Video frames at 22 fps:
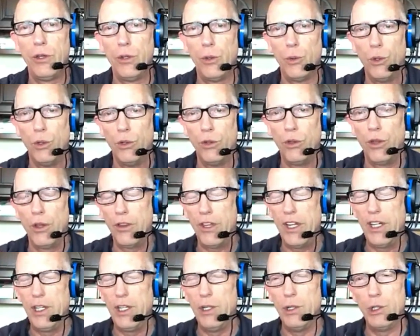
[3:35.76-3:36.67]
The,
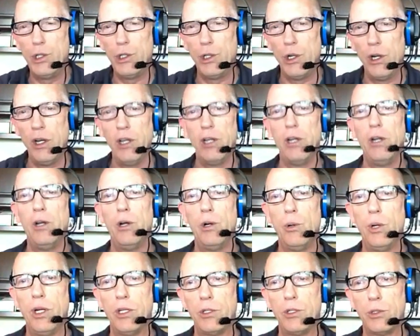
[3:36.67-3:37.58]
the thing you shouldn't
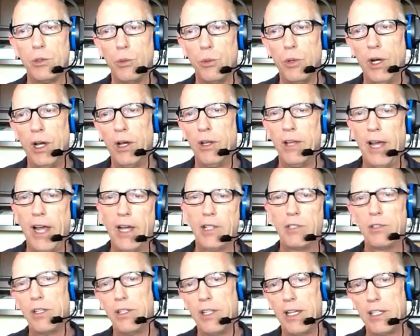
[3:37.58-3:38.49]
do is, well,
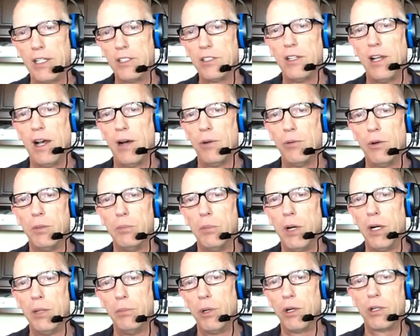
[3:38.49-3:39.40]
actually, that's not
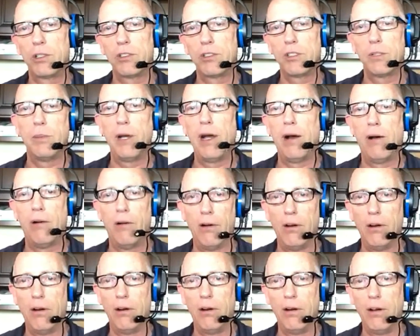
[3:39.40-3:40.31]
what my book's about,
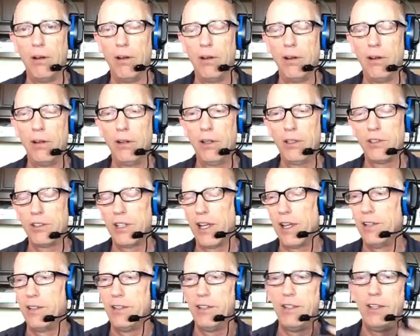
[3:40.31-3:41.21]
because
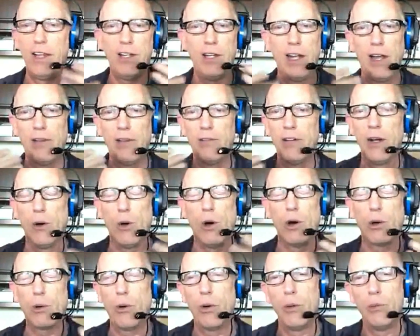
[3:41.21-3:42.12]
then you have an
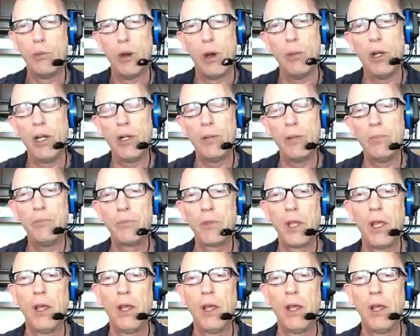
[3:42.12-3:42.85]
awkward moment.